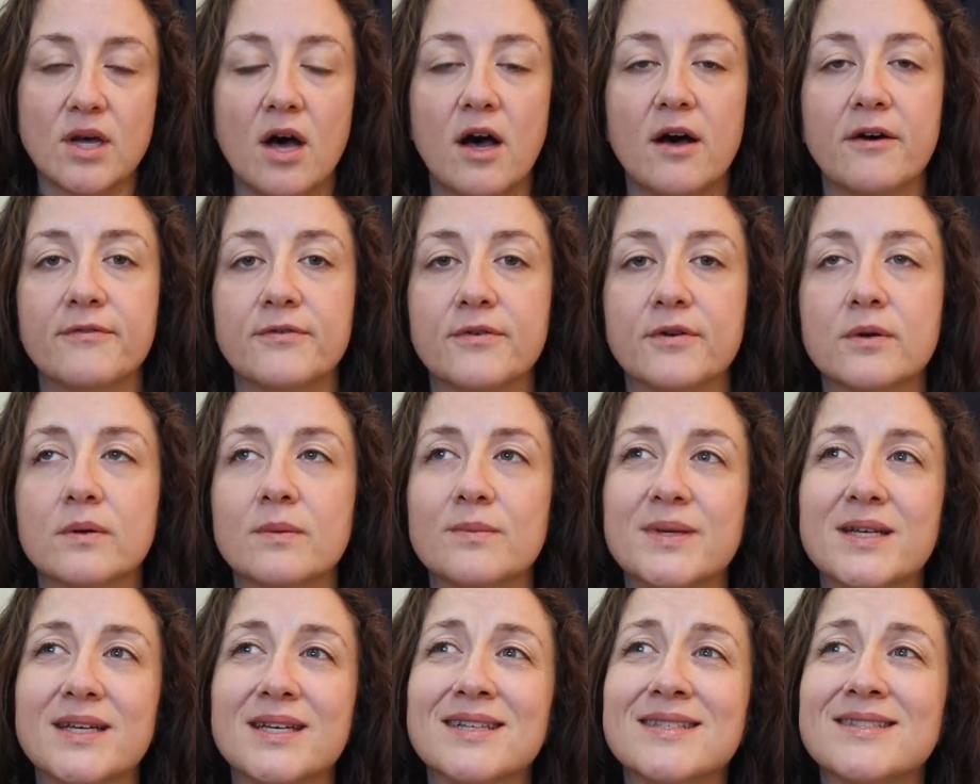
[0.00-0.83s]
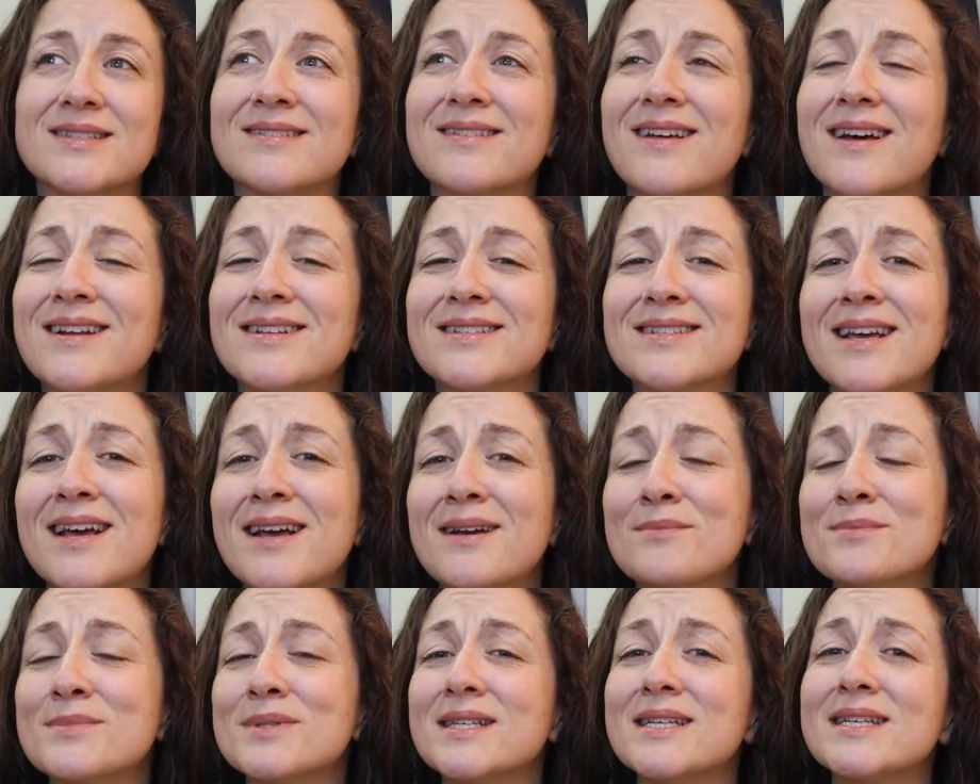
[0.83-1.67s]
awful because a lot of
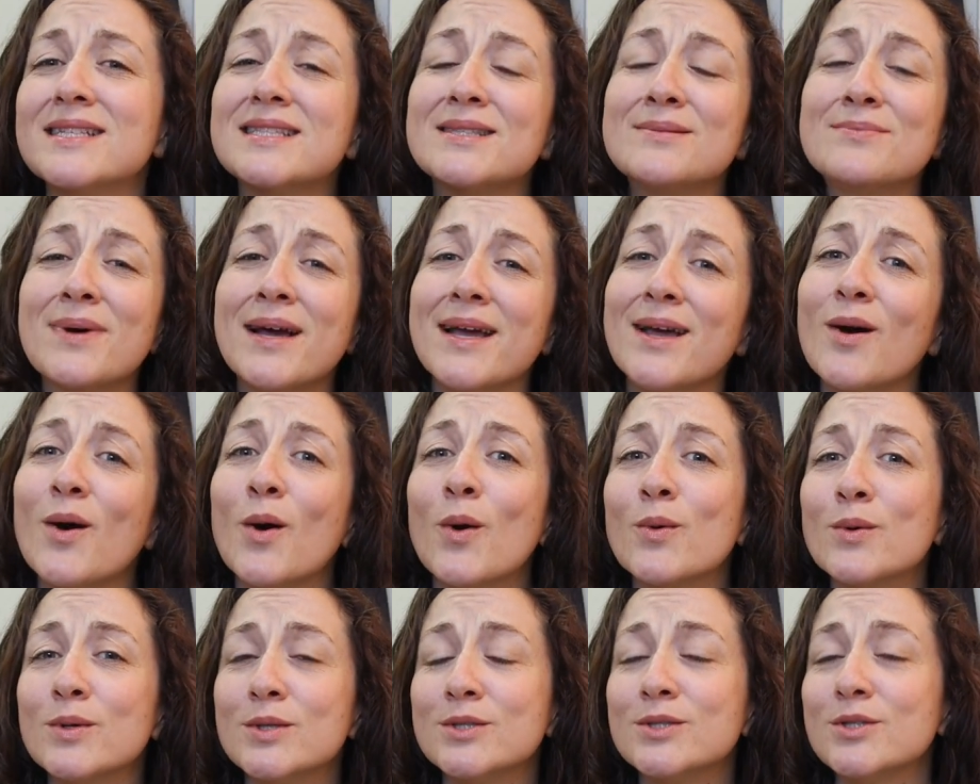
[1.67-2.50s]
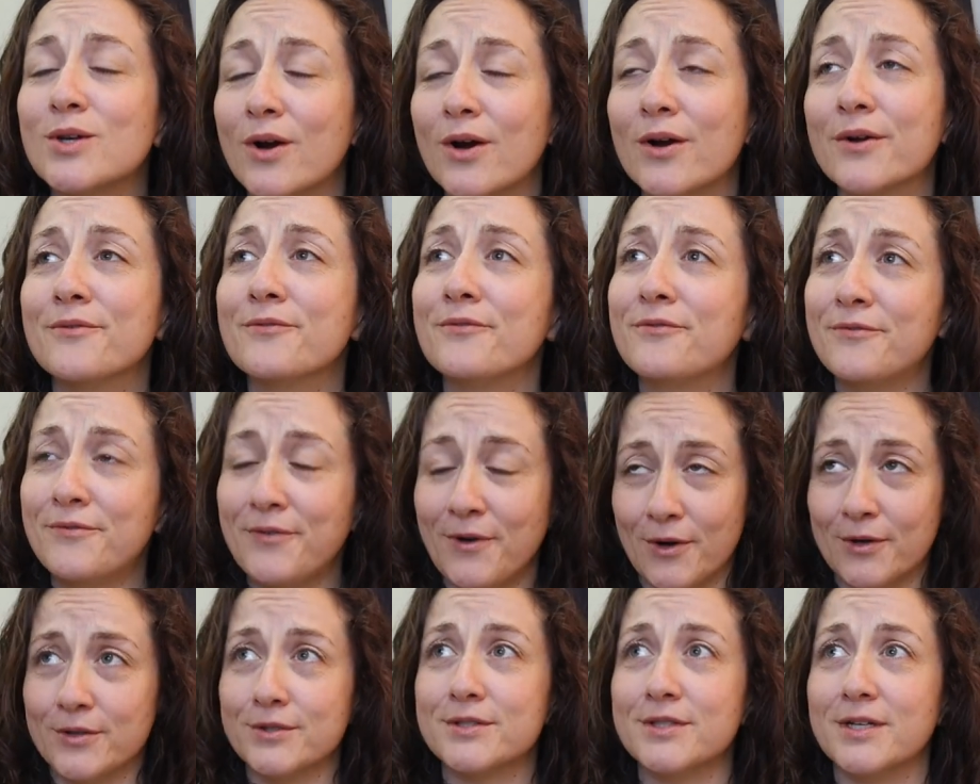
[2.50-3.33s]
times it's my own darn
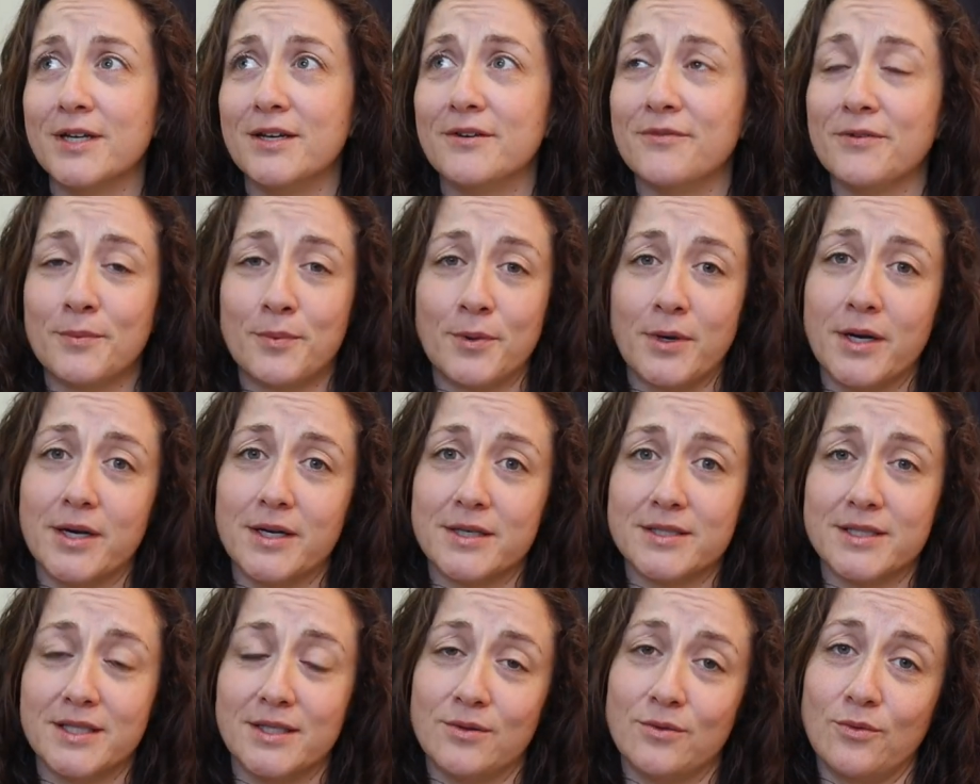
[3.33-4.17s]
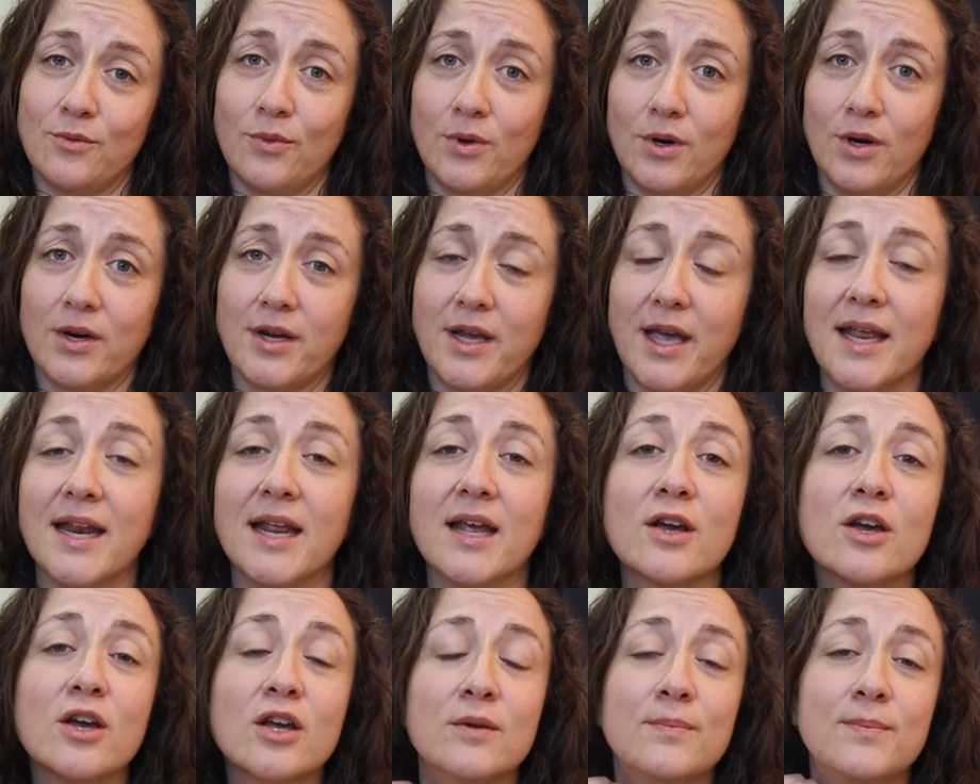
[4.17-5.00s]
fault if a product didn't work and
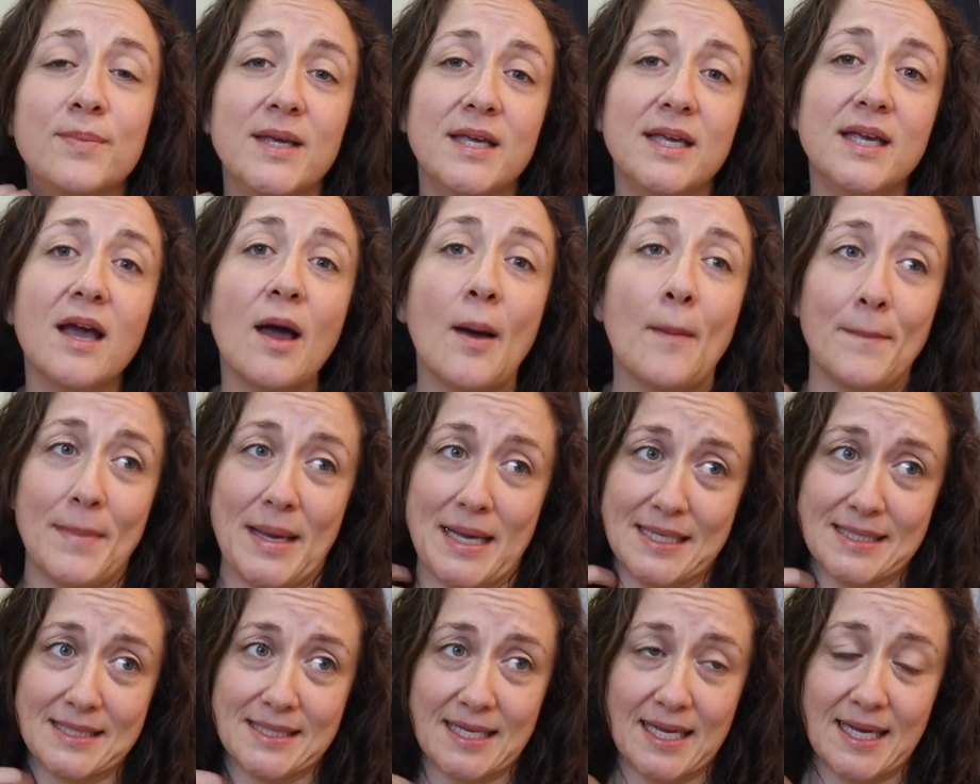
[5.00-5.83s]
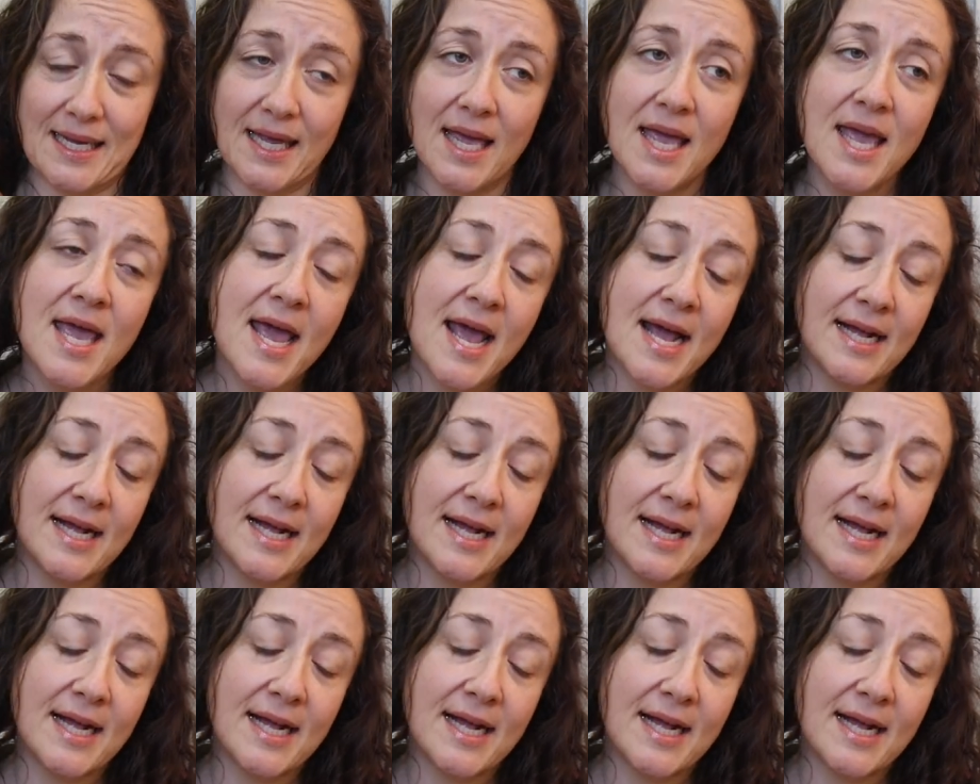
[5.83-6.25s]
it could be amazing.